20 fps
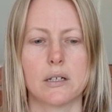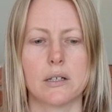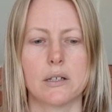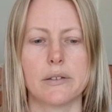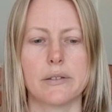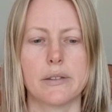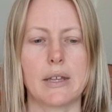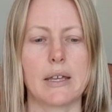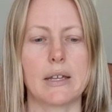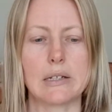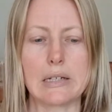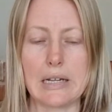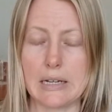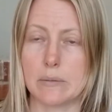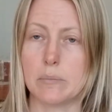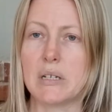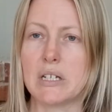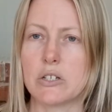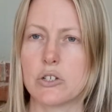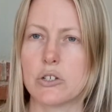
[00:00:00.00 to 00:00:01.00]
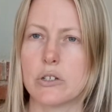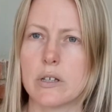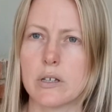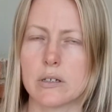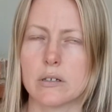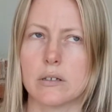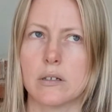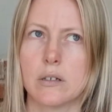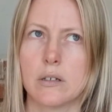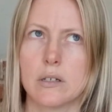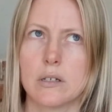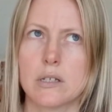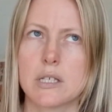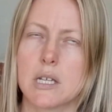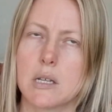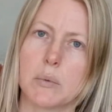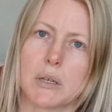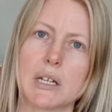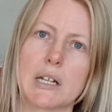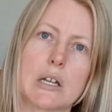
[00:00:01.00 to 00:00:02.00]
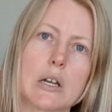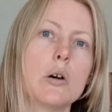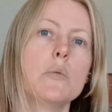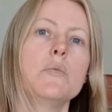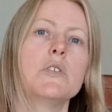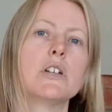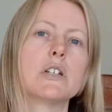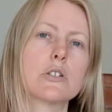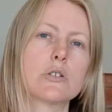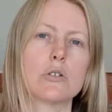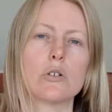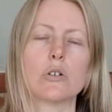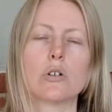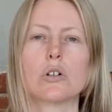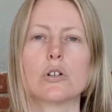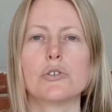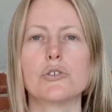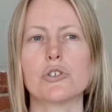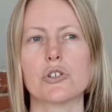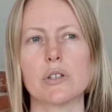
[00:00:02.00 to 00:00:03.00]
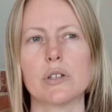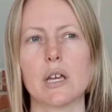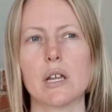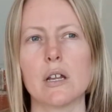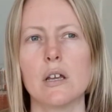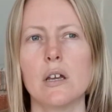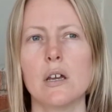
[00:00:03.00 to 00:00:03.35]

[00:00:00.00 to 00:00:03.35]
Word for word: that led me to the seemingly obvious conclusion that